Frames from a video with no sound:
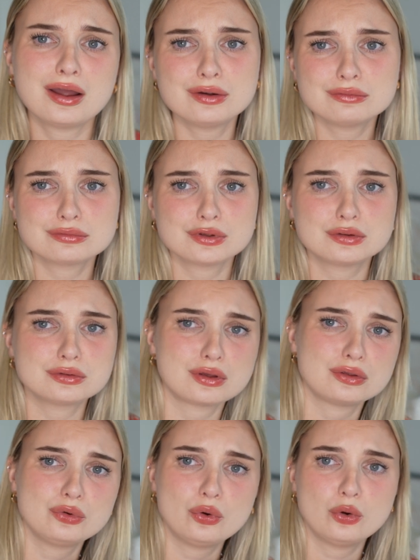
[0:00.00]
don't think
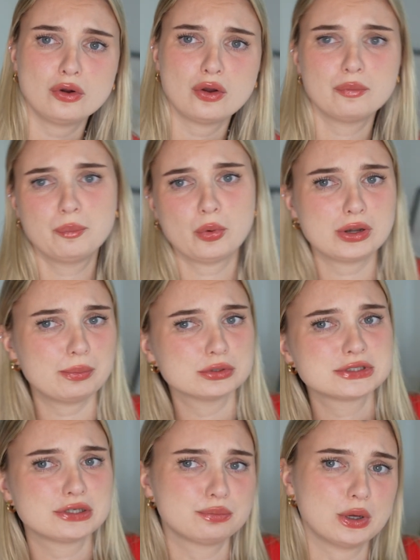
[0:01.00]
that you're a body
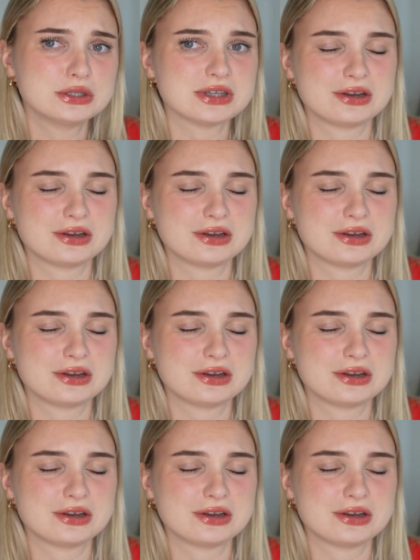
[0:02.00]
positive person.